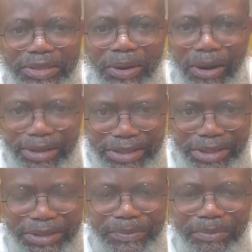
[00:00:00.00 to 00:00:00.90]

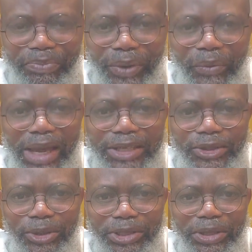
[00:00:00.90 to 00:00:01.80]
College, where I
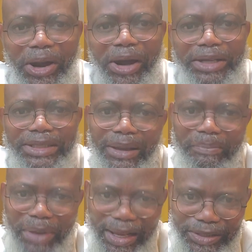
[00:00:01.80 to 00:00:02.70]
studied art,
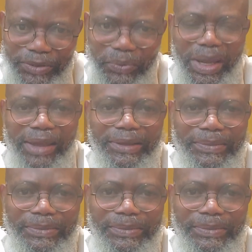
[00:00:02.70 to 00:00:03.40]
passed away.